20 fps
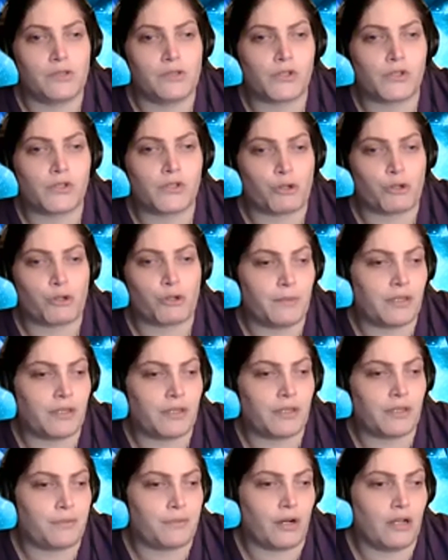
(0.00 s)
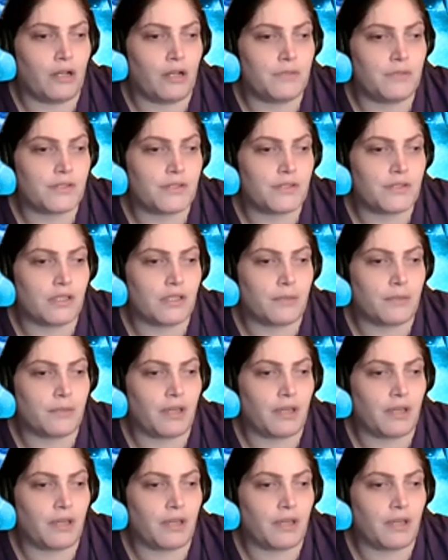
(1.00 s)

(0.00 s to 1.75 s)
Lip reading: streaming, I promise, and I'm